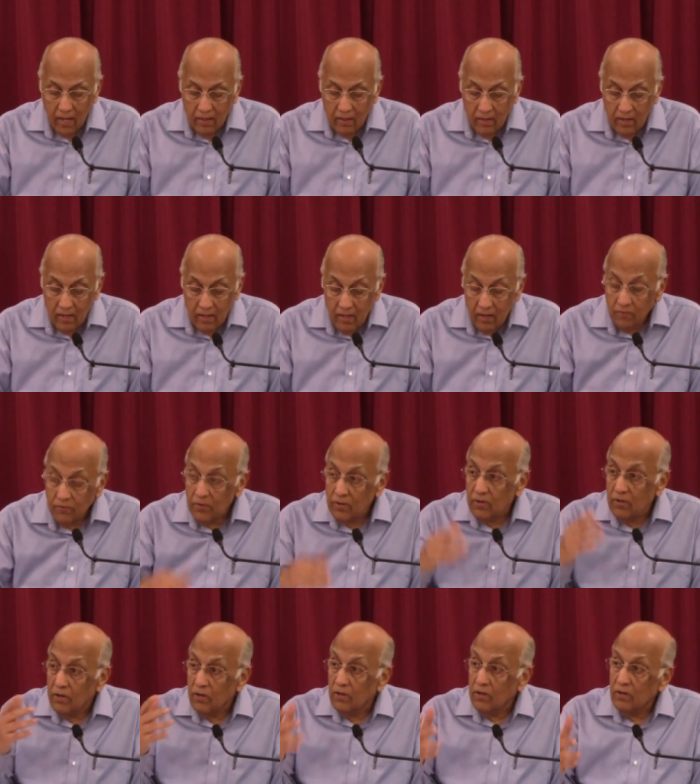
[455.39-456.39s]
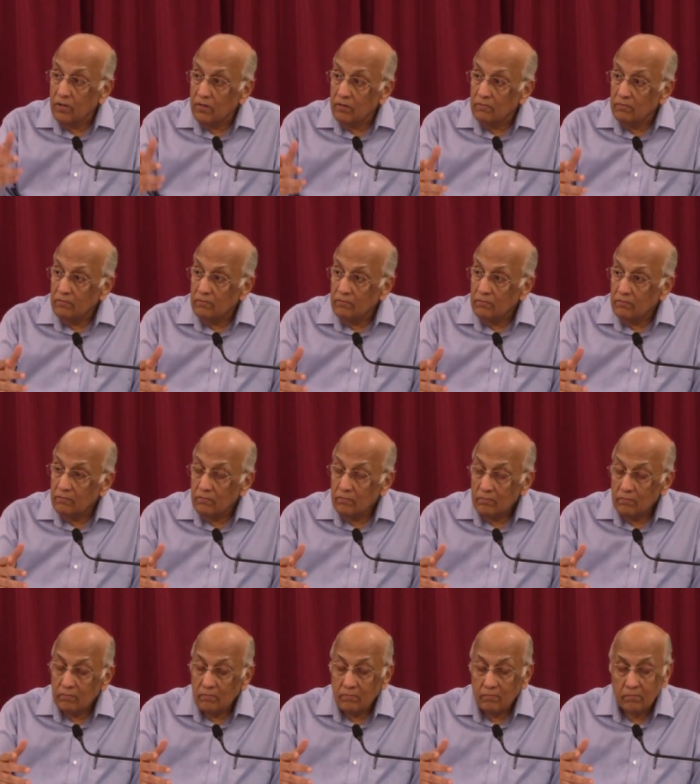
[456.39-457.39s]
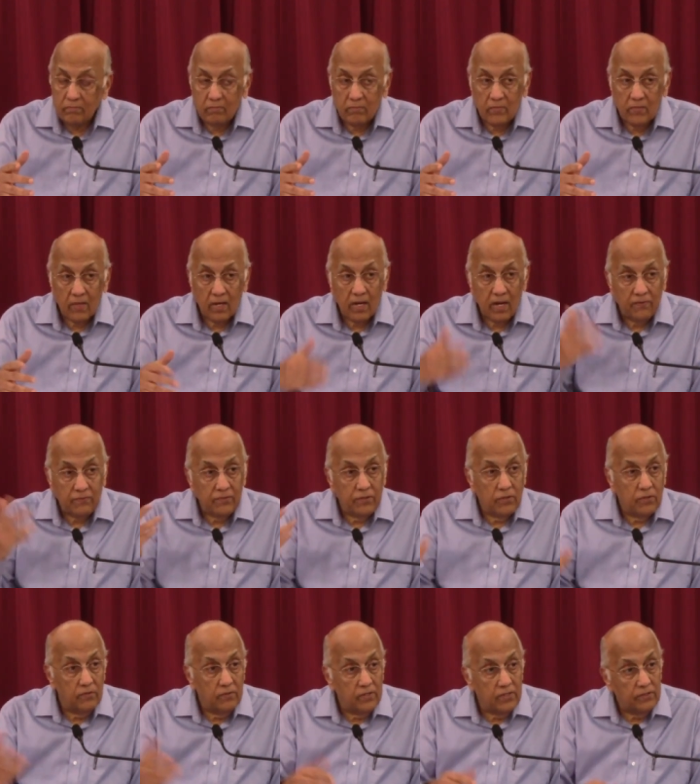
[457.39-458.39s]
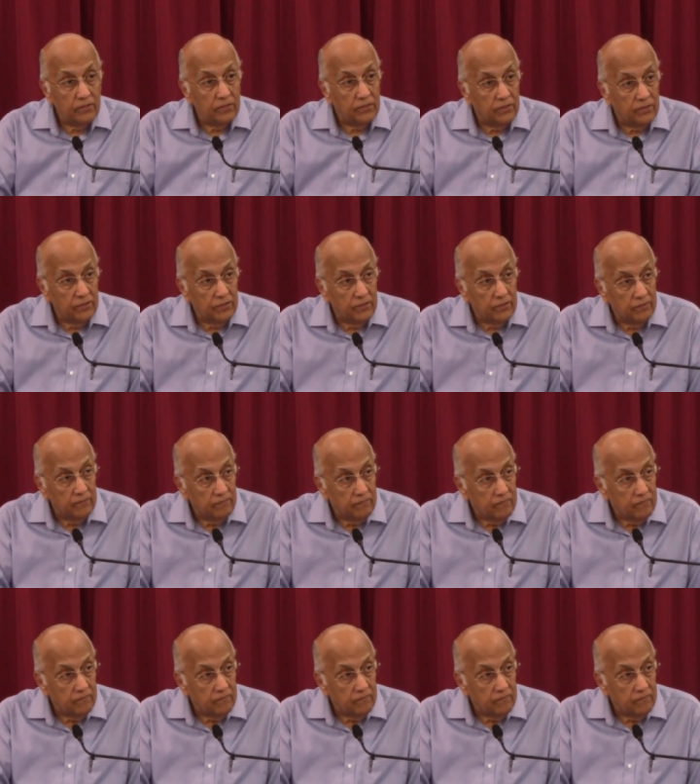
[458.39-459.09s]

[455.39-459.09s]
They give to the Lord the leftovers